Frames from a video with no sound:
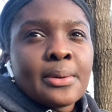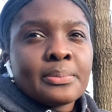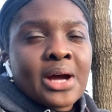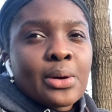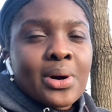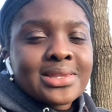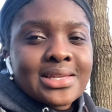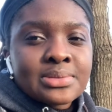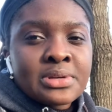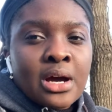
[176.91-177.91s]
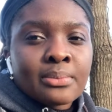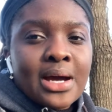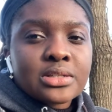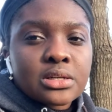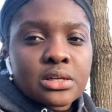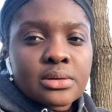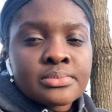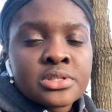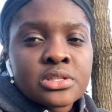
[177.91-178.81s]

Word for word: but I want that to be on my terms.